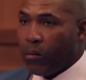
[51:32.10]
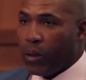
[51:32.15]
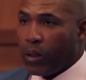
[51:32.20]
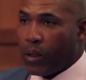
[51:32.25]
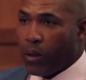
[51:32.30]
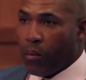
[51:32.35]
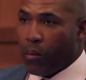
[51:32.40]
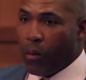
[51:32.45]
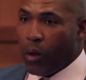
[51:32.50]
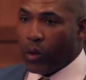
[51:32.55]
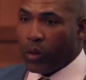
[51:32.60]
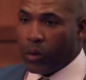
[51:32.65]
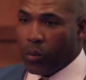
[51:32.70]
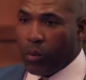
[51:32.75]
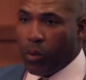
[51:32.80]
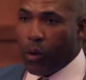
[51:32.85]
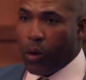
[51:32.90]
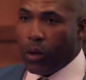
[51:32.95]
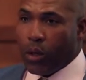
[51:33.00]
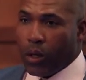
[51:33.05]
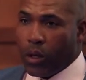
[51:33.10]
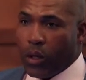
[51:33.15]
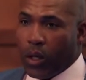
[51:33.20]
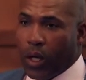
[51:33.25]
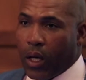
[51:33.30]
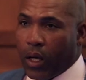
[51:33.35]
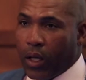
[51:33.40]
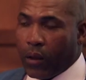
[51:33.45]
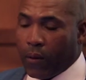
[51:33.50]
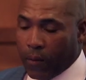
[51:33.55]
But the most important
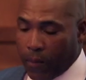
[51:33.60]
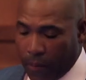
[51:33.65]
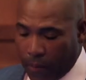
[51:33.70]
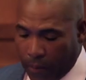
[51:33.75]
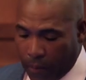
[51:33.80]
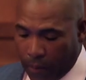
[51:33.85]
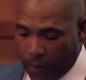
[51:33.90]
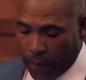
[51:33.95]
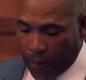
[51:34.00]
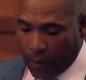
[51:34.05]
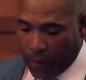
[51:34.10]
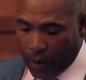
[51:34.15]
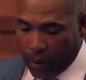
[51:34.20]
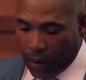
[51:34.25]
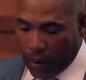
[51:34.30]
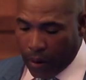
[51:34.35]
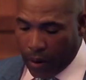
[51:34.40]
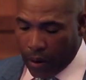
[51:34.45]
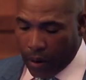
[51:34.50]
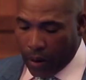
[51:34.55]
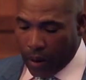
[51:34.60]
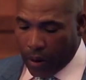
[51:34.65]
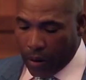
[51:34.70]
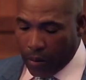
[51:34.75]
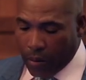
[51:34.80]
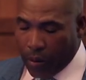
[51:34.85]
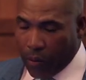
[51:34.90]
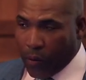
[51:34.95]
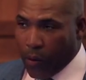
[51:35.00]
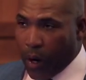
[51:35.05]
thing
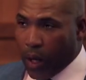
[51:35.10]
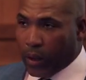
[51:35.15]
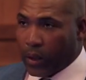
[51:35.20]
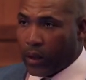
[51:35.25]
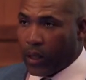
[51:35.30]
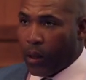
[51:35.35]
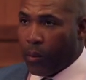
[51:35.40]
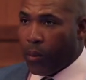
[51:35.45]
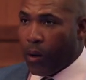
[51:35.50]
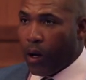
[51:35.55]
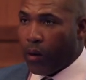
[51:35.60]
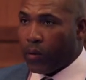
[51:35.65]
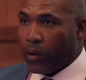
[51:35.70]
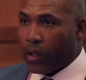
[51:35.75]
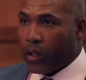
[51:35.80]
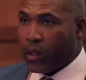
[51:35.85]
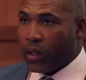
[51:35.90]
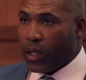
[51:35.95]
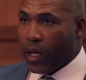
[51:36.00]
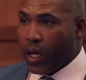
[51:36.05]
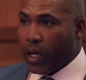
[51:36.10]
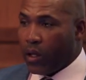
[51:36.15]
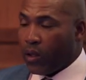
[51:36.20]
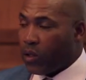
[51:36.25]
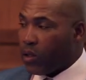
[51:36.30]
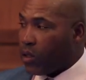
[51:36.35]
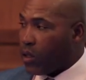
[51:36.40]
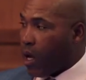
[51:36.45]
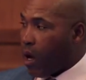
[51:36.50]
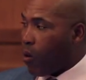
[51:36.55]
before I step off the
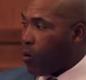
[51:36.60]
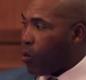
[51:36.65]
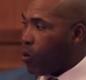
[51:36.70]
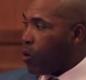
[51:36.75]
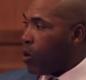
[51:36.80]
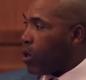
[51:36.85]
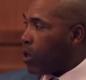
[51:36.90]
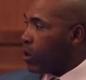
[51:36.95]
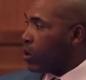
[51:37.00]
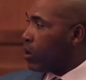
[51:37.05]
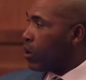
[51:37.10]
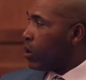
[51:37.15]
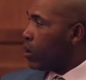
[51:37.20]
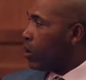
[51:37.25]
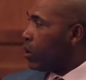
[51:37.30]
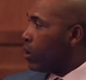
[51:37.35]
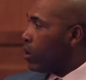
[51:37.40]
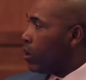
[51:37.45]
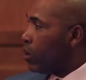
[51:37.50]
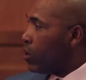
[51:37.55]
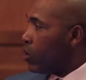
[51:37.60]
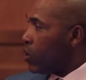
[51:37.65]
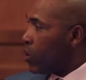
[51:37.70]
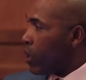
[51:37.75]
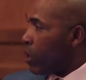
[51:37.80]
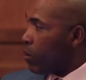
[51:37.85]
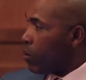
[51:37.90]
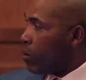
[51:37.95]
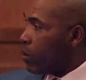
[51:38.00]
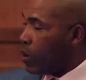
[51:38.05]
stage is I want,
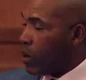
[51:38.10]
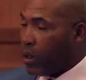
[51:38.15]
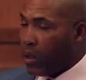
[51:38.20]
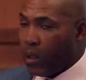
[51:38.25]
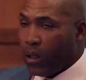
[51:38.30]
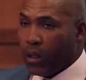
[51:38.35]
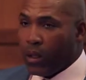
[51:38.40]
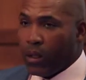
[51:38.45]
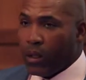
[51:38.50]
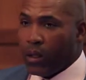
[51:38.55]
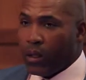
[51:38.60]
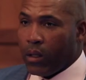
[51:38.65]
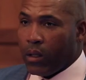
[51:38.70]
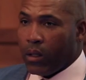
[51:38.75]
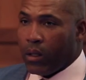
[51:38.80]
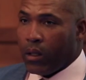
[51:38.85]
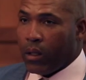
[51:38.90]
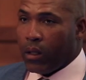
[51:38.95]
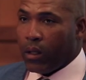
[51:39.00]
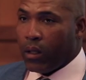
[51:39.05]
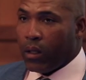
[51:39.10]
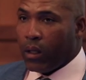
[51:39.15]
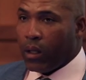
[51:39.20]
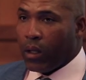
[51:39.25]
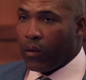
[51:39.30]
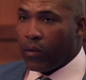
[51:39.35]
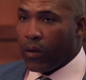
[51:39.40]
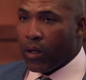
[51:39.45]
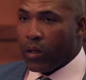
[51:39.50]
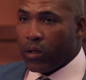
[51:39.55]
Jim,
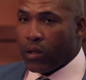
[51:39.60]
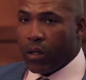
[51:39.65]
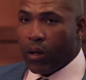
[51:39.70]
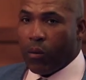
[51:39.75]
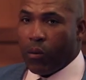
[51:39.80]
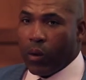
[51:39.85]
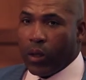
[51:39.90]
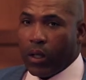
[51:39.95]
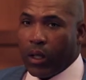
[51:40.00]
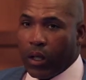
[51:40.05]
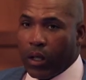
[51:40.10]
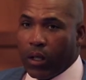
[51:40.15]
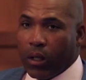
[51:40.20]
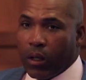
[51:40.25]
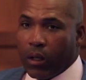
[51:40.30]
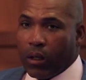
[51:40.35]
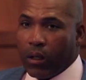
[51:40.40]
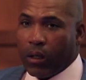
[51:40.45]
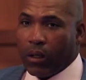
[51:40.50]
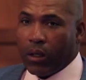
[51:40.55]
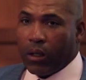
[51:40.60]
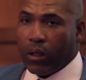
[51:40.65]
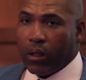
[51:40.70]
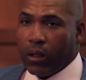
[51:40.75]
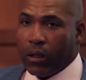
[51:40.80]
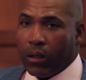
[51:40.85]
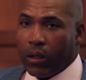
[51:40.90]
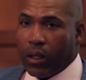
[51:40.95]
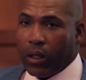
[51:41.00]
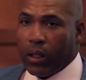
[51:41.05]
if there's someone here
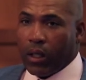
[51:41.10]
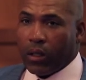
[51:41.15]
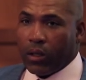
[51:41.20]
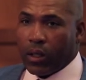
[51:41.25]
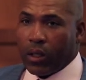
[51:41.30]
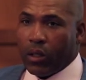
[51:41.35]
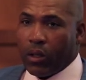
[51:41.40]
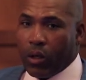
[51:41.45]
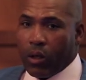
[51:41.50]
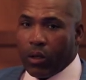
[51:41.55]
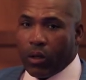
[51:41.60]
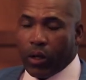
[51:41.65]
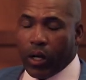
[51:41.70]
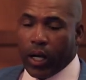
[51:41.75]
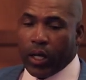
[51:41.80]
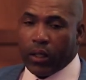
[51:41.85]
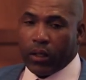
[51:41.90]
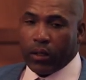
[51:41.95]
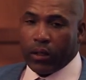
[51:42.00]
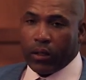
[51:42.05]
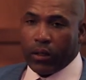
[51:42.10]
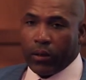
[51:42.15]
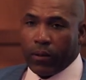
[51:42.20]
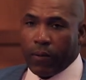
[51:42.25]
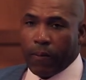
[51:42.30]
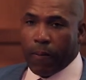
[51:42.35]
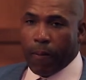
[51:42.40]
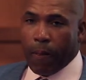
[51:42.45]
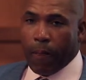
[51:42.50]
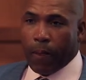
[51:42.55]
that doesn't know Christ,
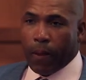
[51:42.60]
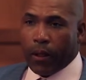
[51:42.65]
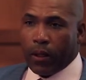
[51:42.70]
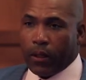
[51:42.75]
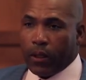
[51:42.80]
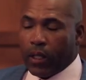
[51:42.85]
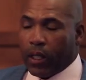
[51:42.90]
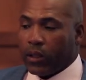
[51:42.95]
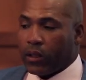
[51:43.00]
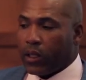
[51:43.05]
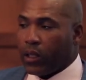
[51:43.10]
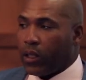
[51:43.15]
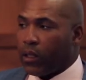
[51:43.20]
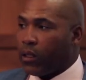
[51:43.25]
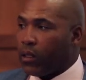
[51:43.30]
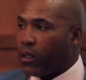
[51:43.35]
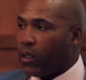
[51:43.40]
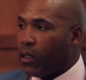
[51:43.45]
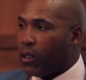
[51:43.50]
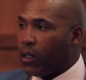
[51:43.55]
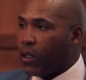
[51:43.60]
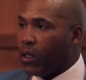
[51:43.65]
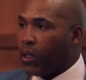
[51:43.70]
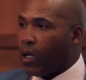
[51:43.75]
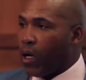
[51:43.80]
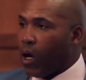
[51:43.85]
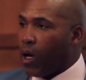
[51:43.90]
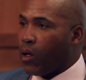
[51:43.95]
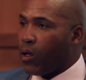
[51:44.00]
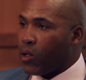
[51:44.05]
that doesn't
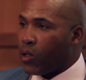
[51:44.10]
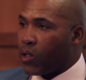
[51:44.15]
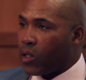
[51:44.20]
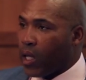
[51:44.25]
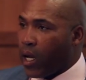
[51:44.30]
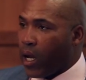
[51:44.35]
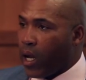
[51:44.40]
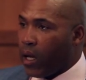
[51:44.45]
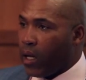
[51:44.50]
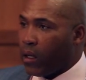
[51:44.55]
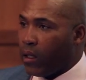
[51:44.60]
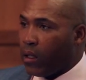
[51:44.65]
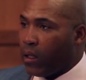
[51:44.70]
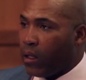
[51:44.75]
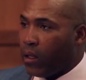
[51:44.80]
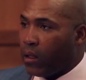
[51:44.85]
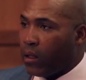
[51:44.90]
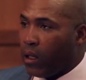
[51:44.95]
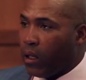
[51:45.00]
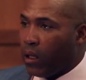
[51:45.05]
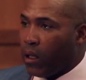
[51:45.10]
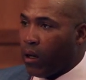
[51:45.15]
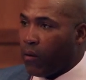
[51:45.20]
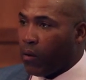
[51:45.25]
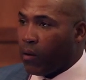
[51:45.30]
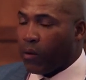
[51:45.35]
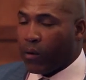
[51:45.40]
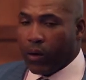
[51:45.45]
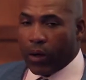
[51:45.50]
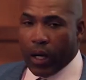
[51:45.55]
understand the
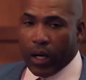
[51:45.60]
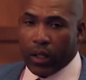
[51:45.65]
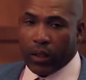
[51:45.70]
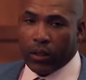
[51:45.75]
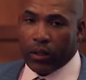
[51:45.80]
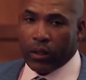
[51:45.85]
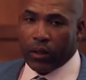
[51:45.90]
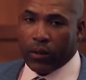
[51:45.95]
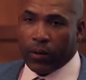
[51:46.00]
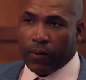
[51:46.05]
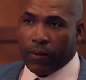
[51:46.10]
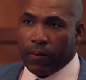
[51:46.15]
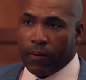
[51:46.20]
love of Christ,